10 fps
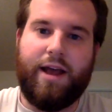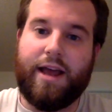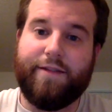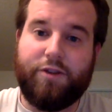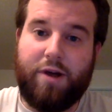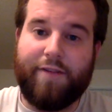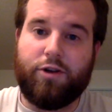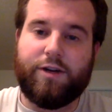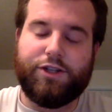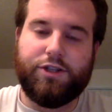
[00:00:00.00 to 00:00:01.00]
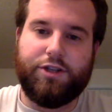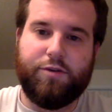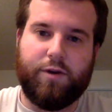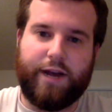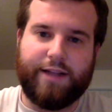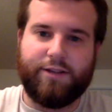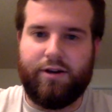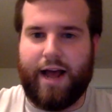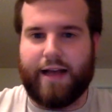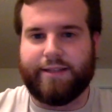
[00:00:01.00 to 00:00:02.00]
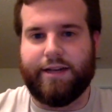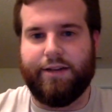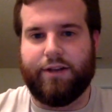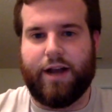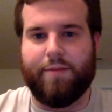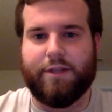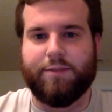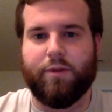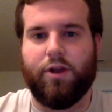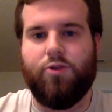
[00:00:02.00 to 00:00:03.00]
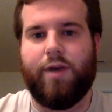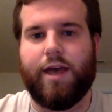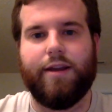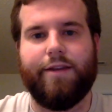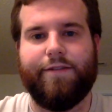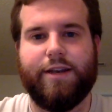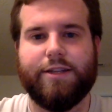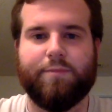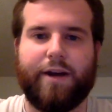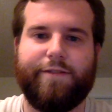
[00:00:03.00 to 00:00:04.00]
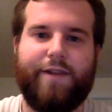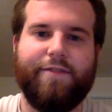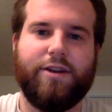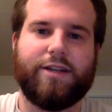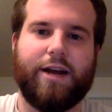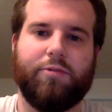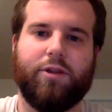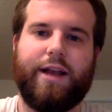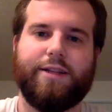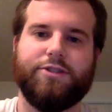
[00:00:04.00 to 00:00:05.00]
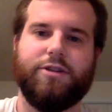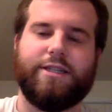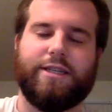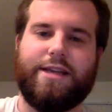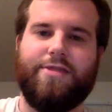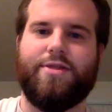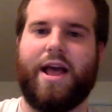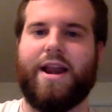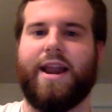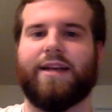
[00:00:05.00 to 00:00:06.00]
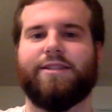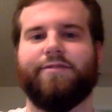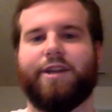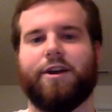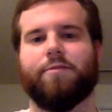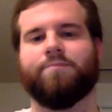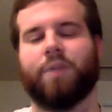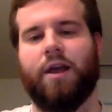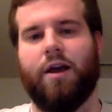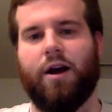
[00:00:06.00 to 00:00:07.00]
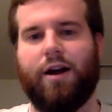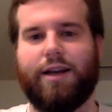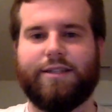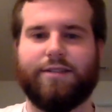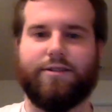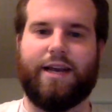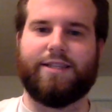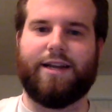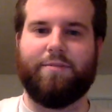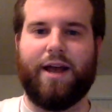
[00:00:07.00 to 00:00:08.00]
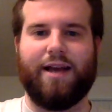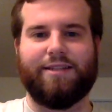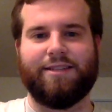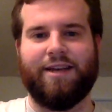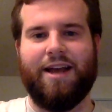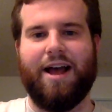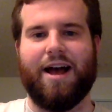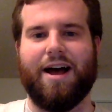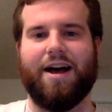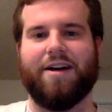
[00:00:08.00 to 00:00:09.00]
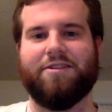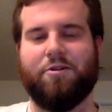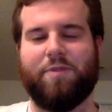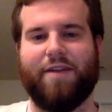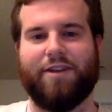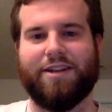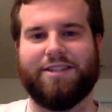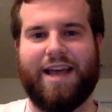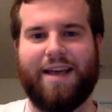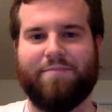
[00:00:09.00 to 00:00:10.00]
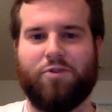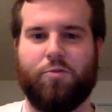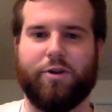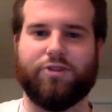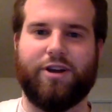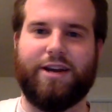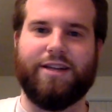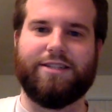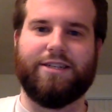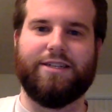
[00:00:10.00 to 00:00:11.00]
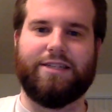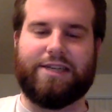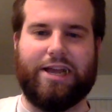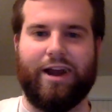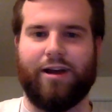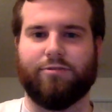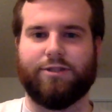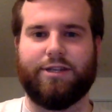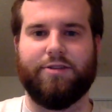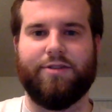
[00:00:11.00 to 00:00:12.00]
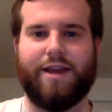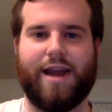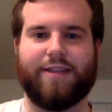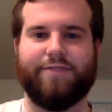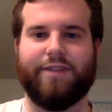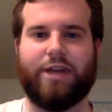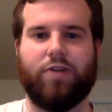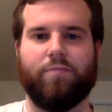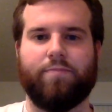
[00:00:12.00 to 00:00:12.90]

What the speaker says: And if you have a question you want answered, ask it in the comments below. And if it is my favorite, I will answer it in that next video. All right, until next time, guys. Hope you have a good day. Hope your training is good. And I'll see you in the next video.